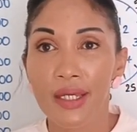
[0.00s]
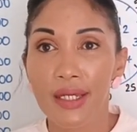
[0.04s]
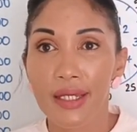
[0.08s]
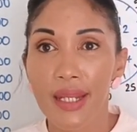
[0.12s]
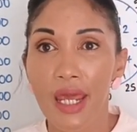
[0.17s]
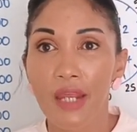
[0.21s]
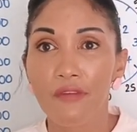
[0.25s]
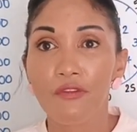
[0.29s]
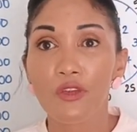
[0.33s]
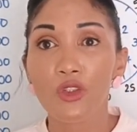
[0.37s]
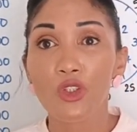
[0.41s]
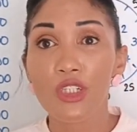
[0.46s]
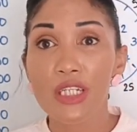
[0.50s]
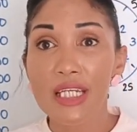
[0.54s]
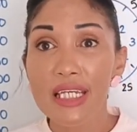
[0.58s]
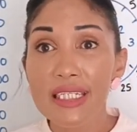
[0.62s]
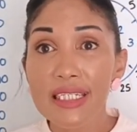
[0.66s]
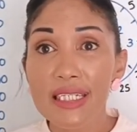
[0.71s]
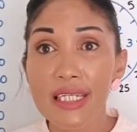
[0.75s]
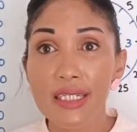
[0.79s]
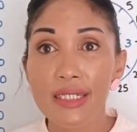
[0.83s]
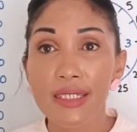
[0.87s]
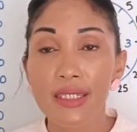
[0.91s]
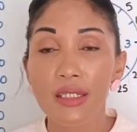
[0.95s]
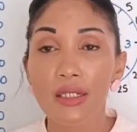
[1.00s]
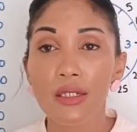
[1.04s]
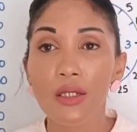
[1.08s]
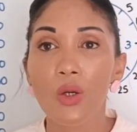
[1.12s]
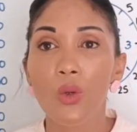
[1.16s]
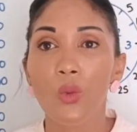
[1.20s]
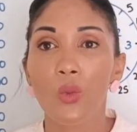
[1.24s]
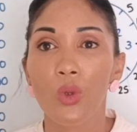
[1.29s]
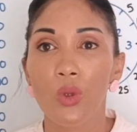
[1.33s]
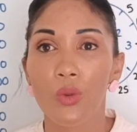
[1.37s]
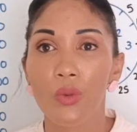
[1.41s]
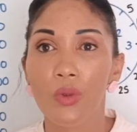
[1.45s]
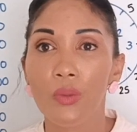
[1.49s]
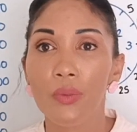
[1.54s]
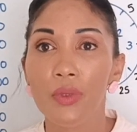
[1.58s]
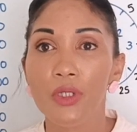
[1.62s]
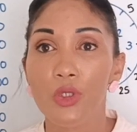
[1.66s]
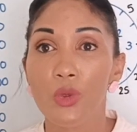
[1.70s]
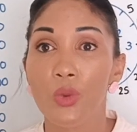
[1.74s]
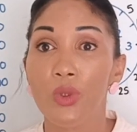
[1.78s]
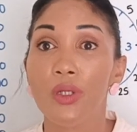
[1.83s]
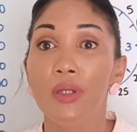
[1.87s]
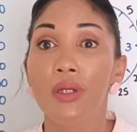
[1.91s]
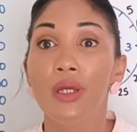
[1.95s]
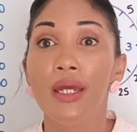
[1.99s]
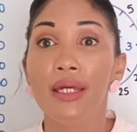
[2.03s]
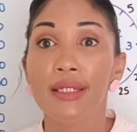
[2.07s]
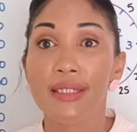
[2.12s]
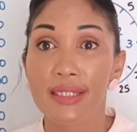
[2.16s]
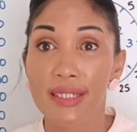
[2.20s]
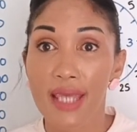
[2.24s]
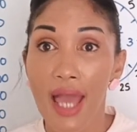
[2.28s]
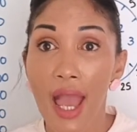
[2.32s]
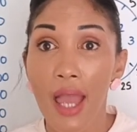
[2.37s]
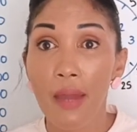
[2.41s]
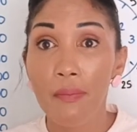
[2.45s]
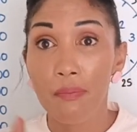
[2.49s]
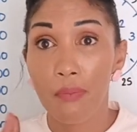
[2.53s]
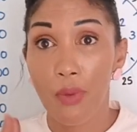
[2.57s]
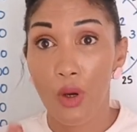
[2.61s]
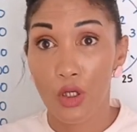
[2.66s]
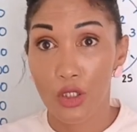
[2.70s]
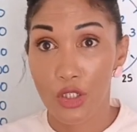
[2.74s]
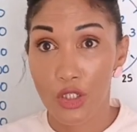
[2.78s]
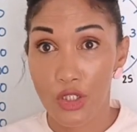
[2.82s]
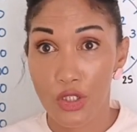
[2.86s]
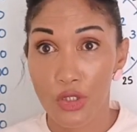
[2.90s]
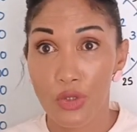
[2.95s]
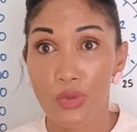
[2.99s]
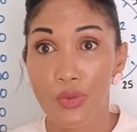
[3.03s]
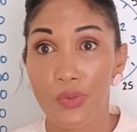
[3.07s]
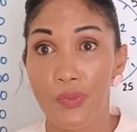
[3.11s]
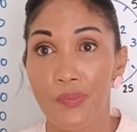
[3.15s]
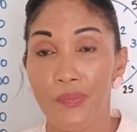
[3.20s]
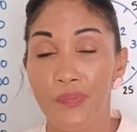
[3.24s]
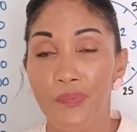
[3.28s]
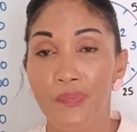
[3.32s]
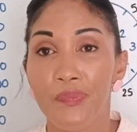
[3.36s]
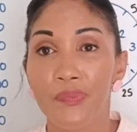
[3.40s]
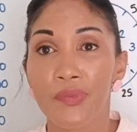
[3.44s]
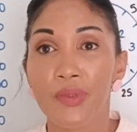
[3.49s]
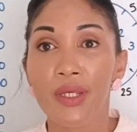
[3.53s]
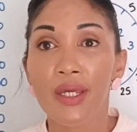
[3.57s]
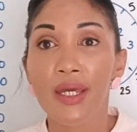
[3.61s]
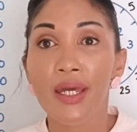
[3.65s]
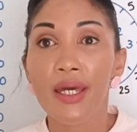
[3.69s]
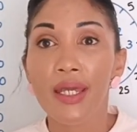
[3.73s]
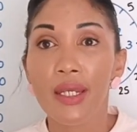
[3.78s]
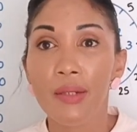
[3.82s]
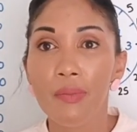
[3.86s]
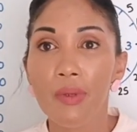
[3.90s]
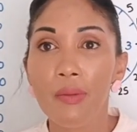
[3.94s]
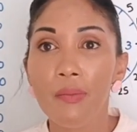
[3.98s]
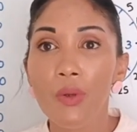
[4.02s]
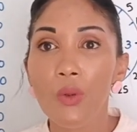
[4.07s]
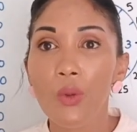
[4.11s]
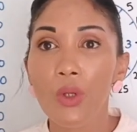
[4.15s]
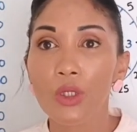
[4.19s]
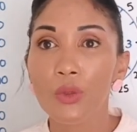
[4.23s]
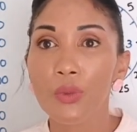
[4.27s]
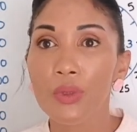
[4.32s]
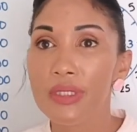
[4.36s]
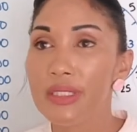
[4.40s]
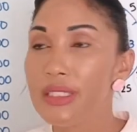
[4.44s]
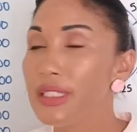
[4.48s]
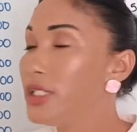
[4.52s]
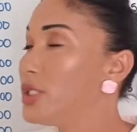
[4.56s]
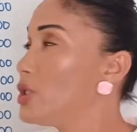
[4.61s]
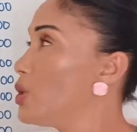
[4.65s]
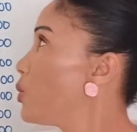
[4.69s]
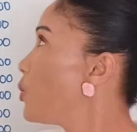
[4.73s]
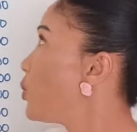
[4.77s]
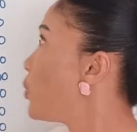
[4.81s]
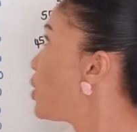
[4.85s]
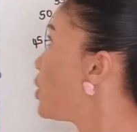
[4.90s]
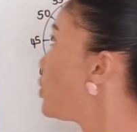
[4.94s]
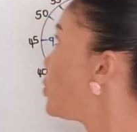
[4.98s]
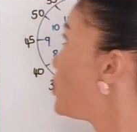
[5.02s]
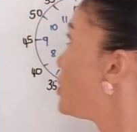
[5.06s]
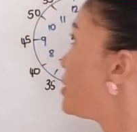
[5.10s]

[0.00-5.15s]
Right, for today's lesson, we will be doing time part 2. Remember what we did when